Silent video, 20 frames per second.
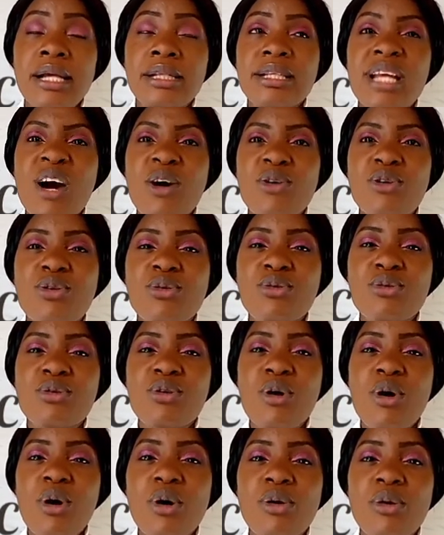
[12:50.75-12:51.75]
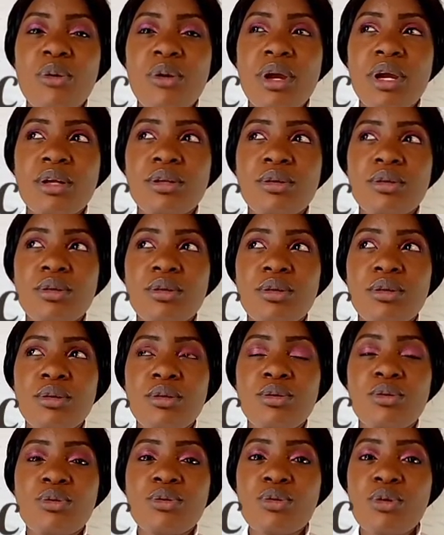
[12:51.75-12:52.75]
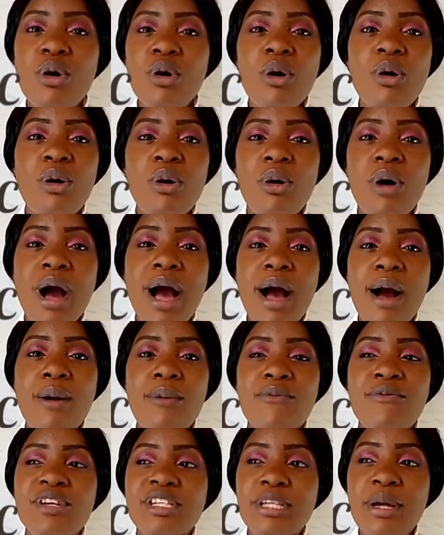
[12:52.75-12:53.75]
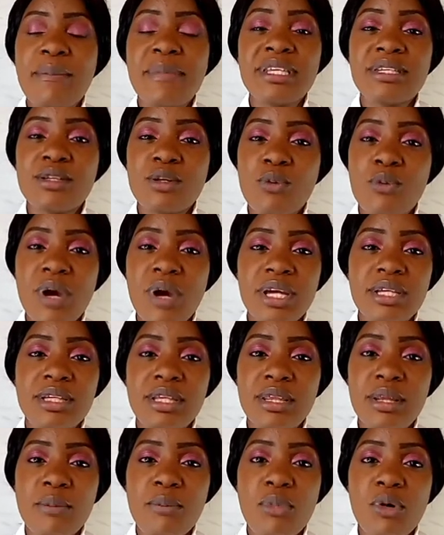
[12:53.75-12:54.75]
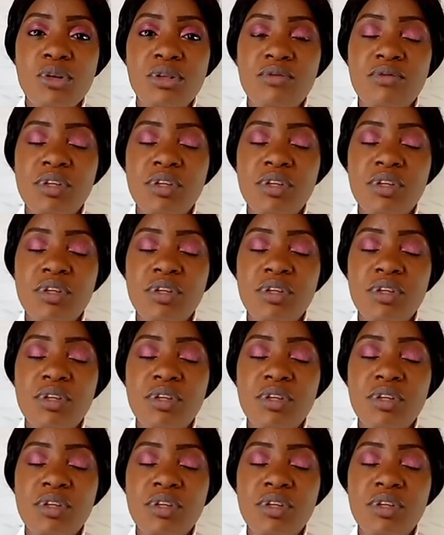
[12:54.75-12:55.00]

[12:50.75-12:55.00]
Now you know how vitamin C works in the body.